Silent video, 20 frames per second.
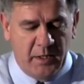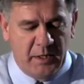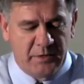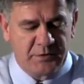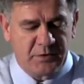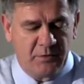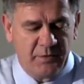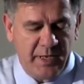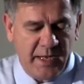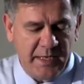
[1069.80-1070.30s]
And
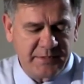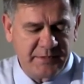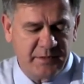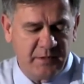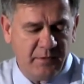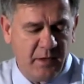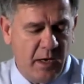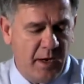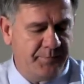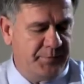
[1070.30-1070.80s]
so that's
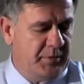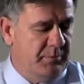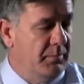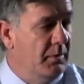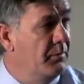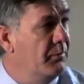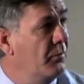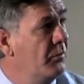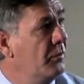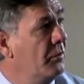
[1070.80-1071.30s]
the
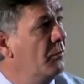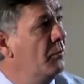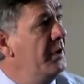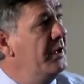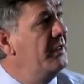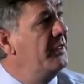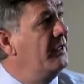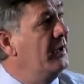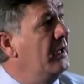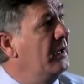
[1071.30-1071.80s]
optimum that
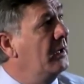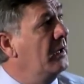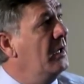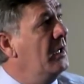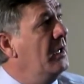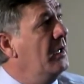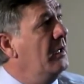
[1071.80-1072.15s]
we think.